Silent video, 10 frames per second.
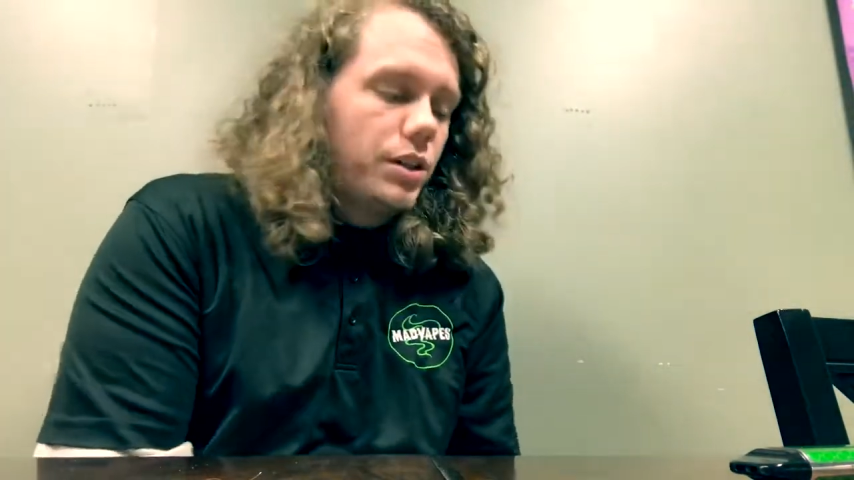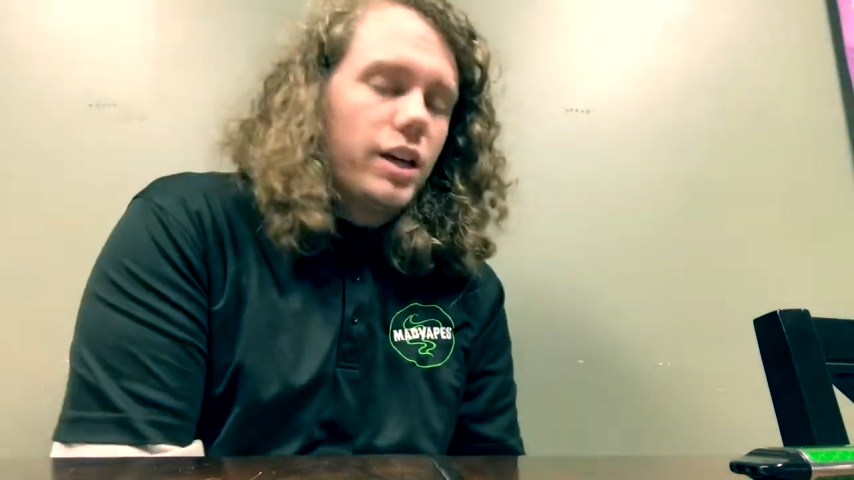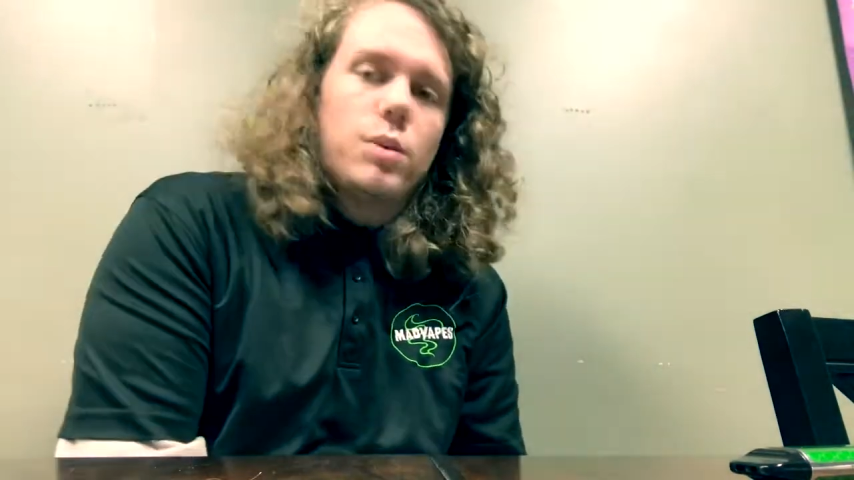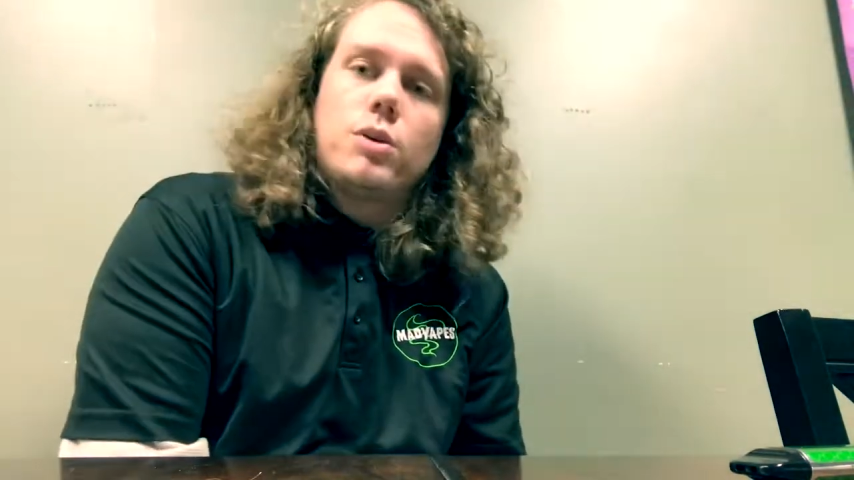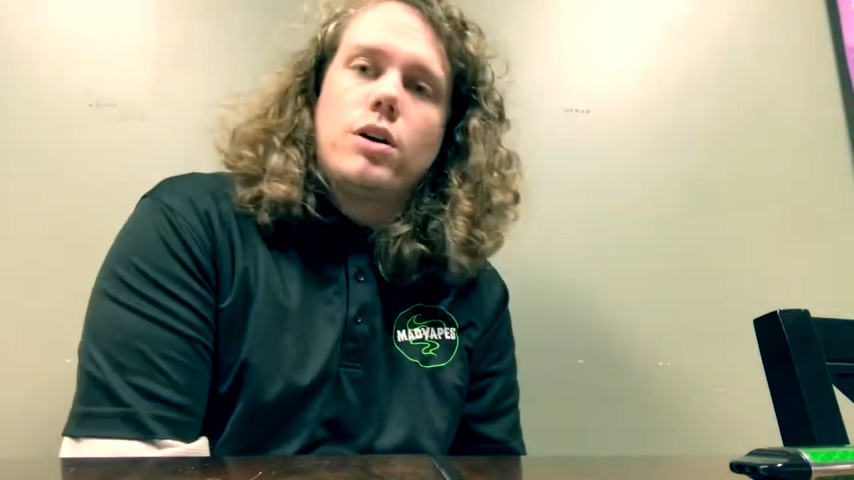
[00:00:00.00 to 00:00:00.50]

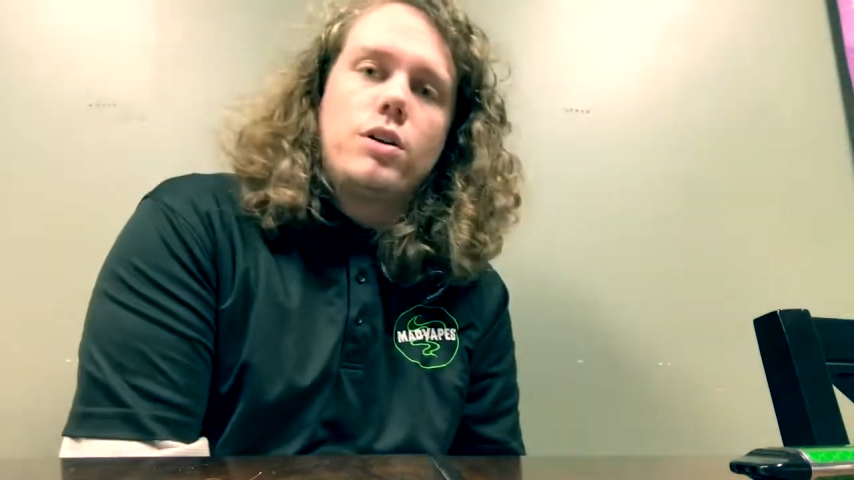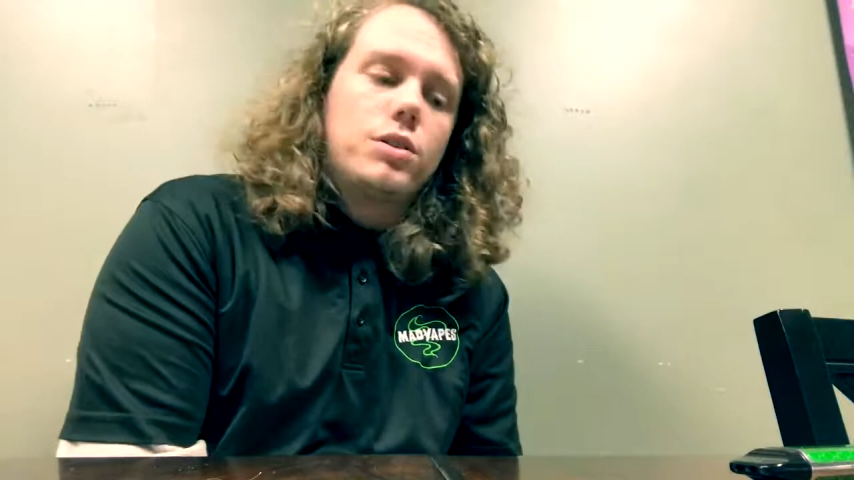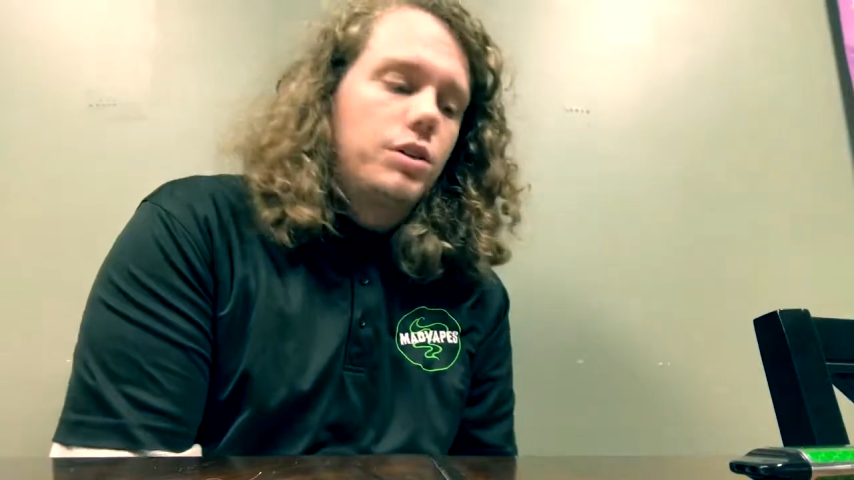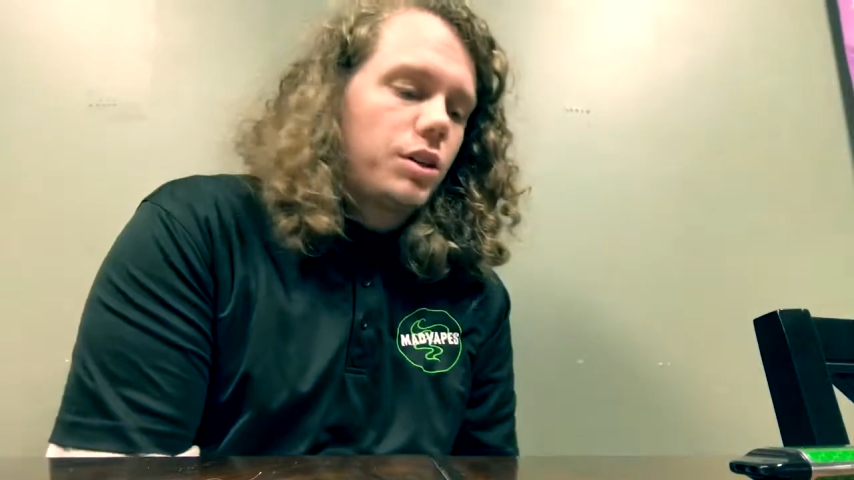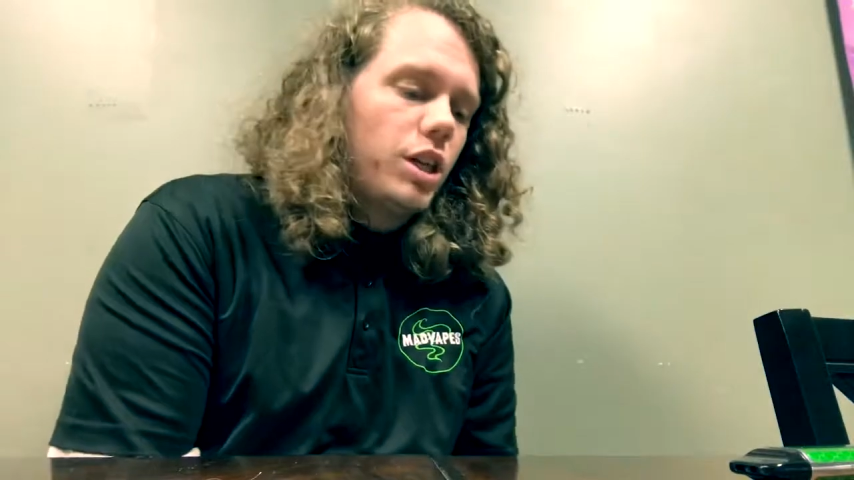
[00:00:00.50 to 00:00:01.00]
Naked
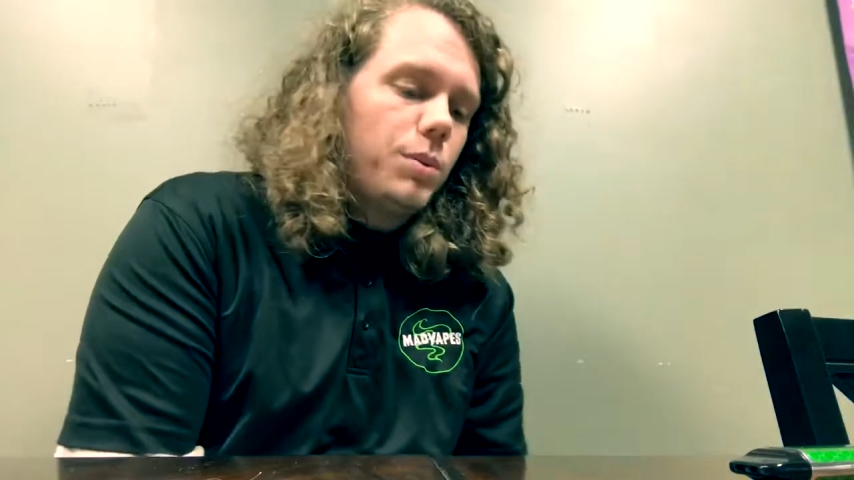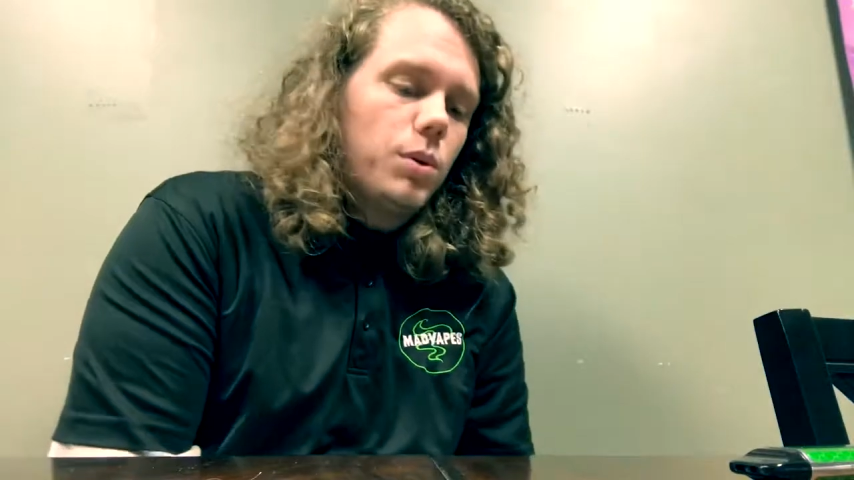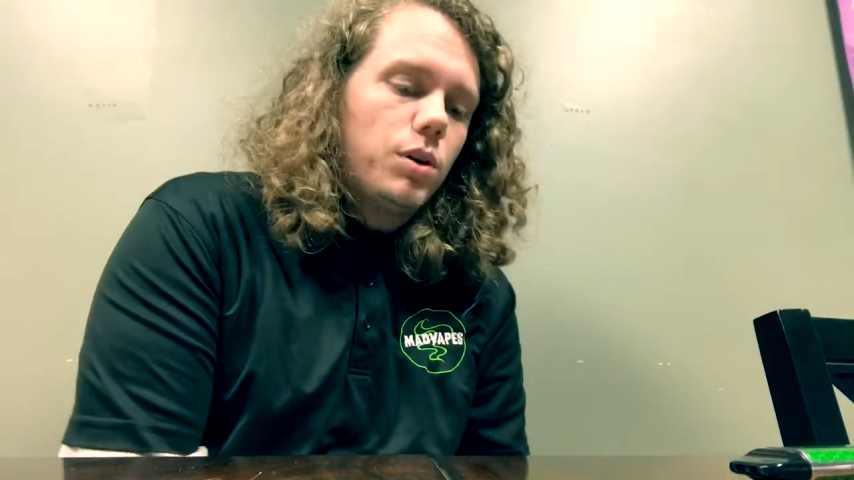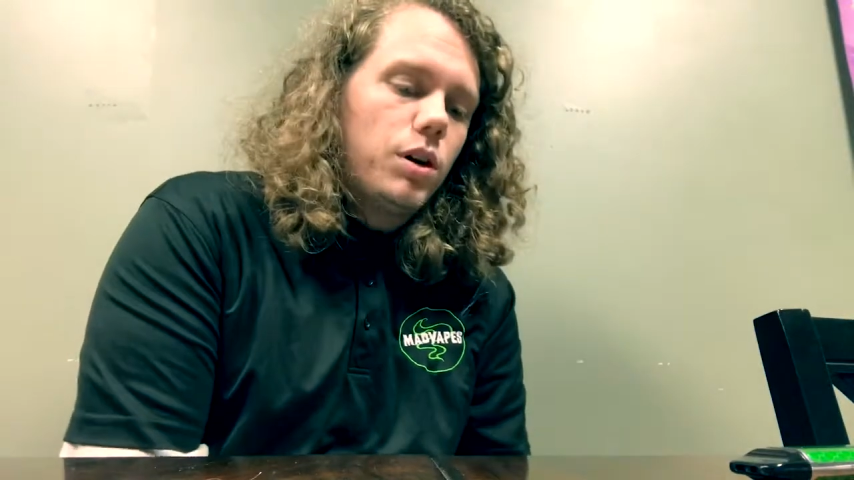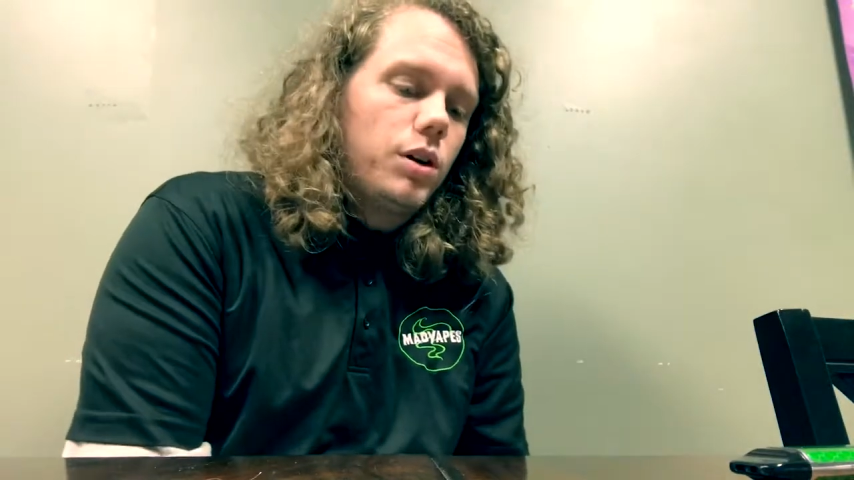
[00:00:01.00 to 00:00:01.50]
100, Keep It
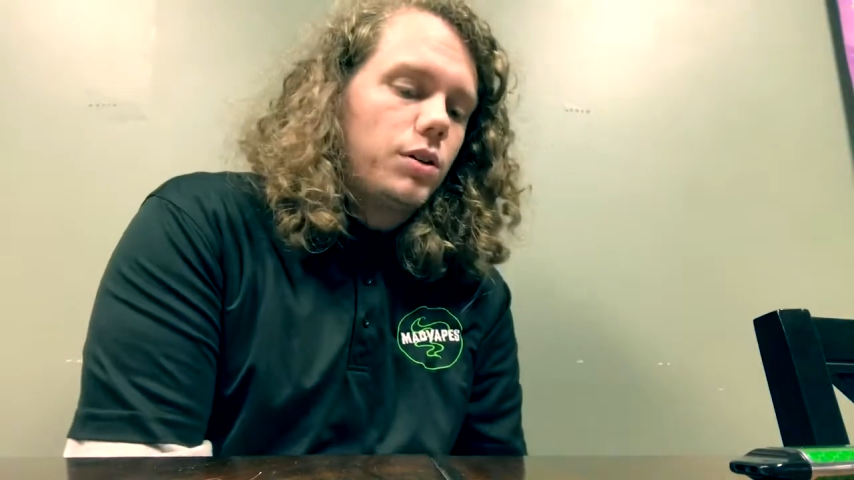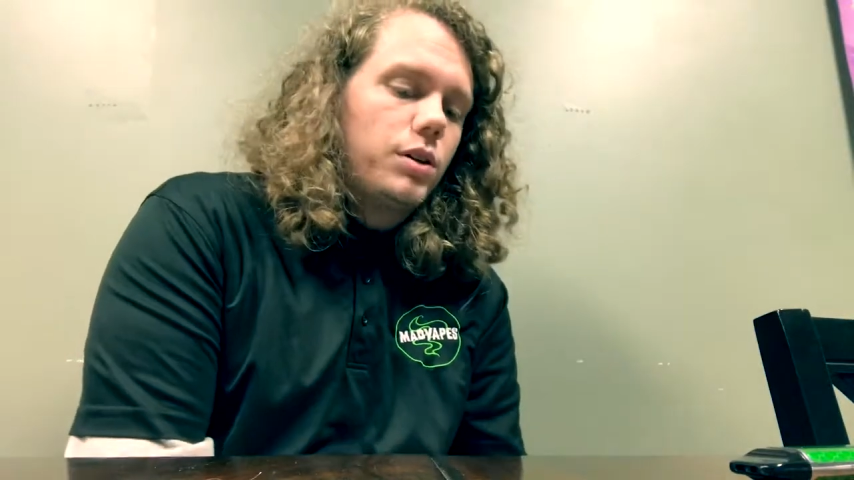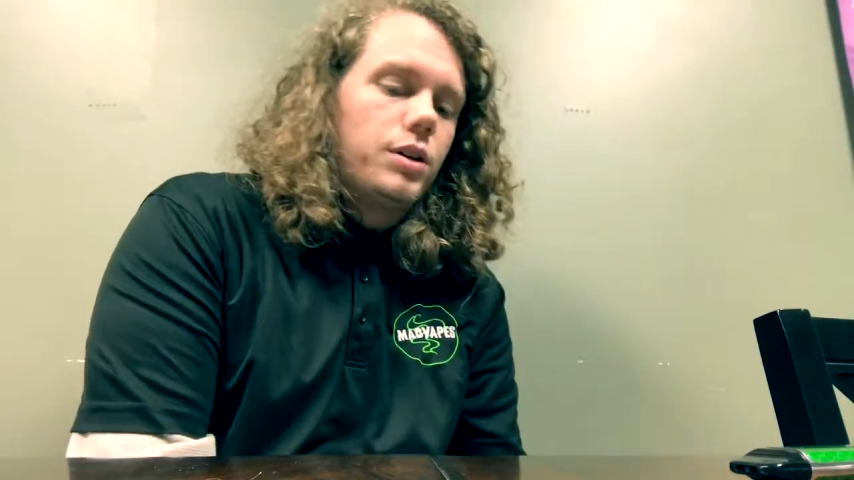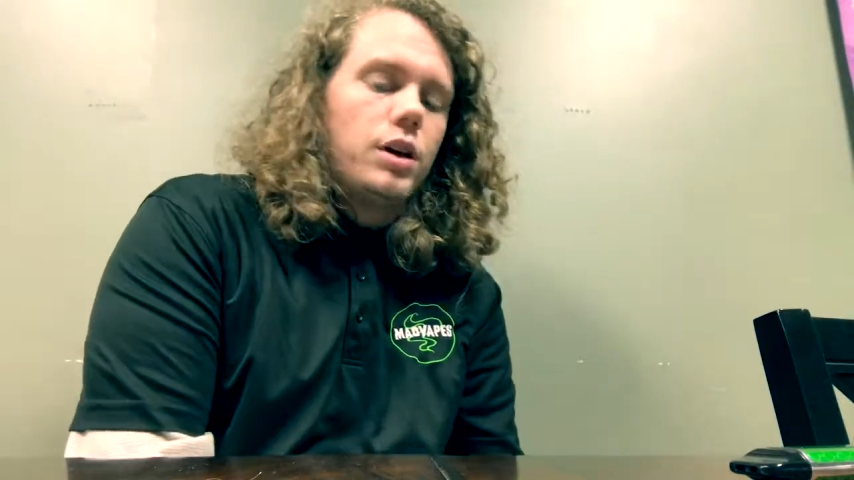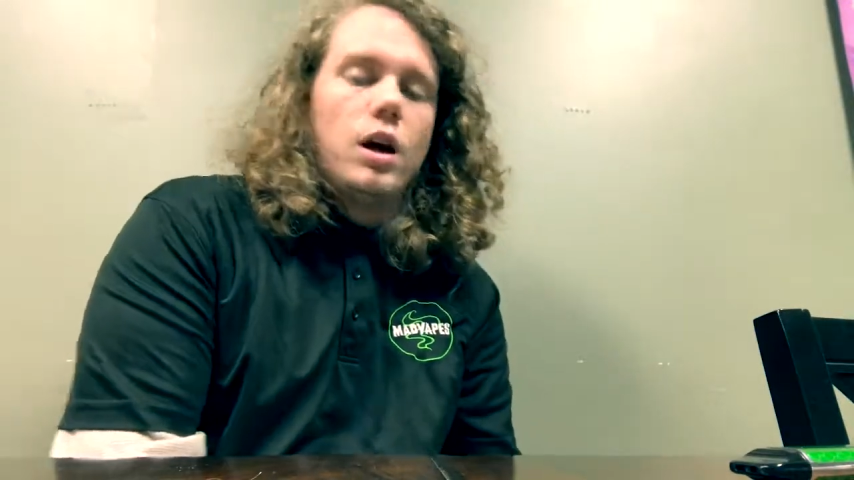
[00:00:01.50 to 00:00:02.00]

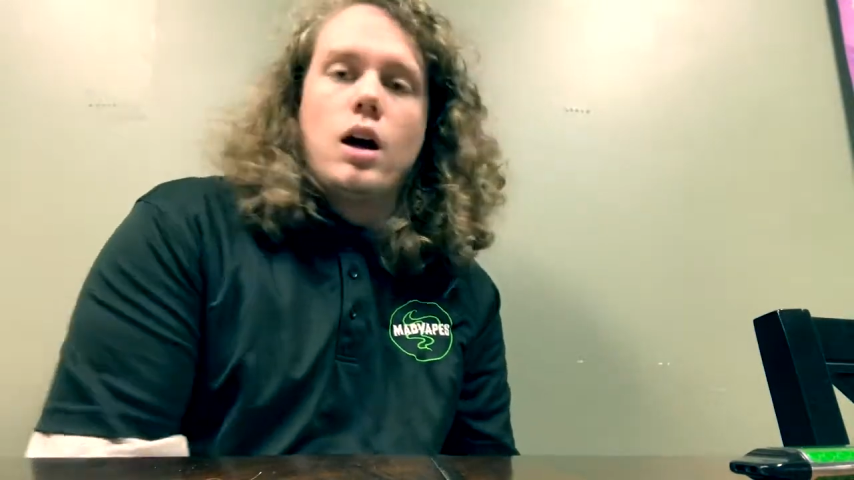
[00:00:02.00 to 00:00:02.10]
100,